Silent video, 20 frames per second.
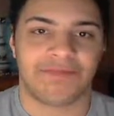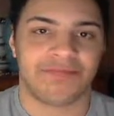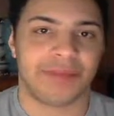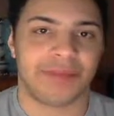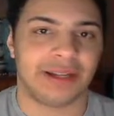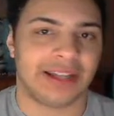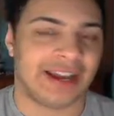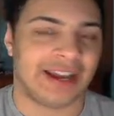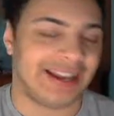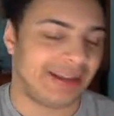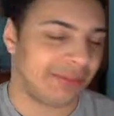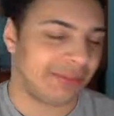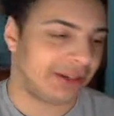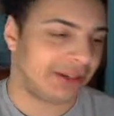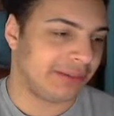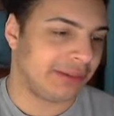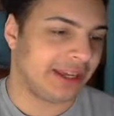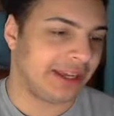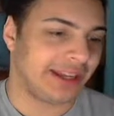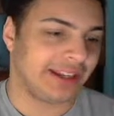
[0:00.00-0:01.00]
But I am
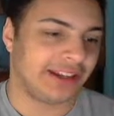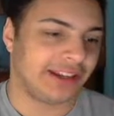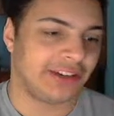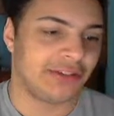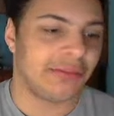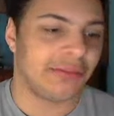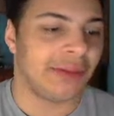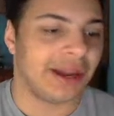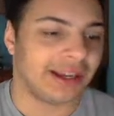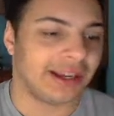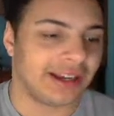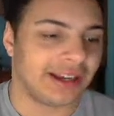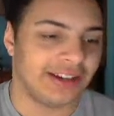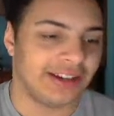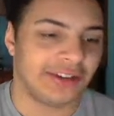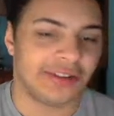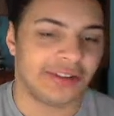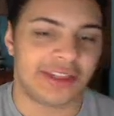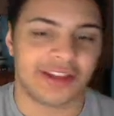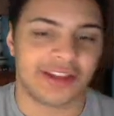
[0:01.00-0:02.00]
going to be getting a new mic. I
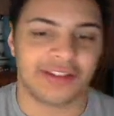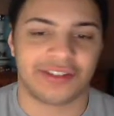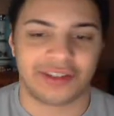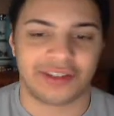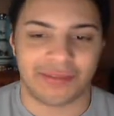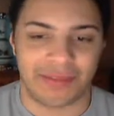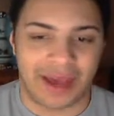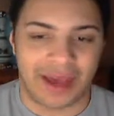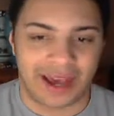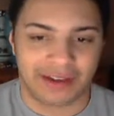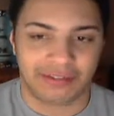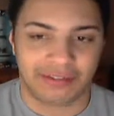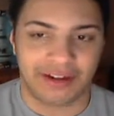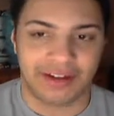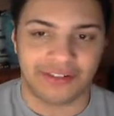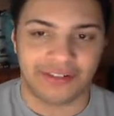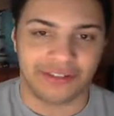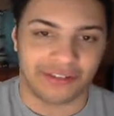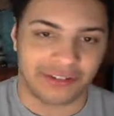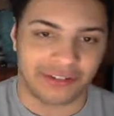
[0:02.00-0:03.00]
know there's some
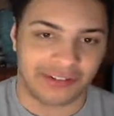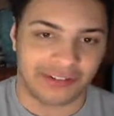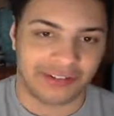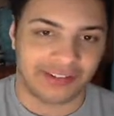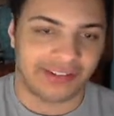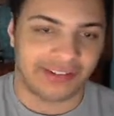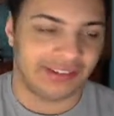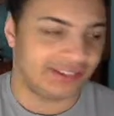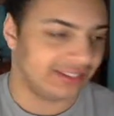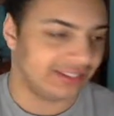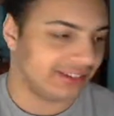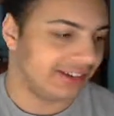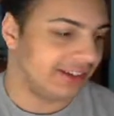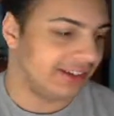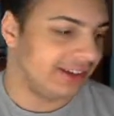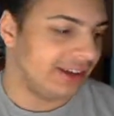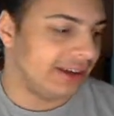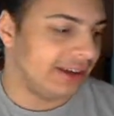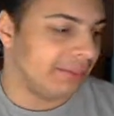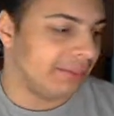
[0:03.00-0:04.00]
background noise in this,
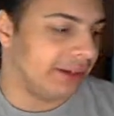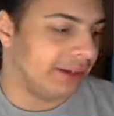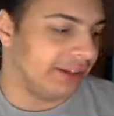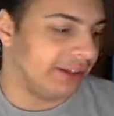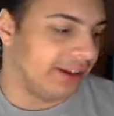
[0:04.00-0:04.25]
but